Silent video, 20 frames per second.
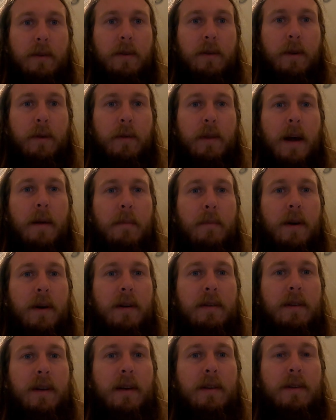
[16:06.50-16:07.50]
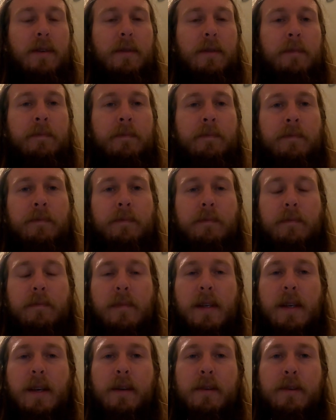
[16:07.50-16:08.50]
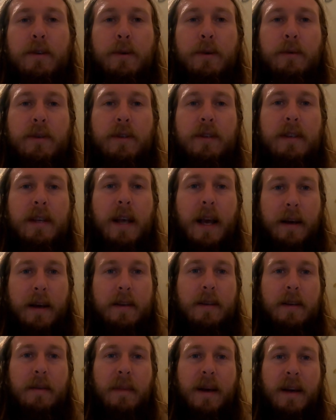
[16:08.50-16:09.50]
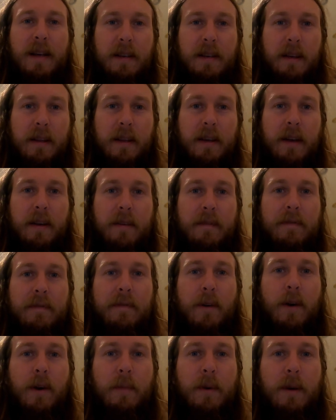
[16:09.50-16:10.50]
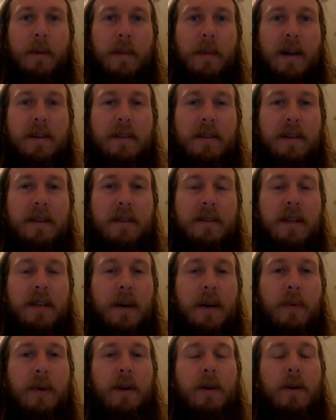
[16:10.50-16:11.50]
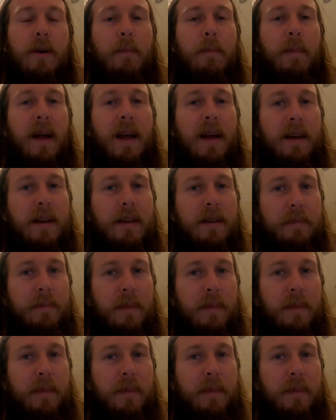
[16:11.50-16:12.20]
So that brings us to six basically confirmed dimensions that we know pagans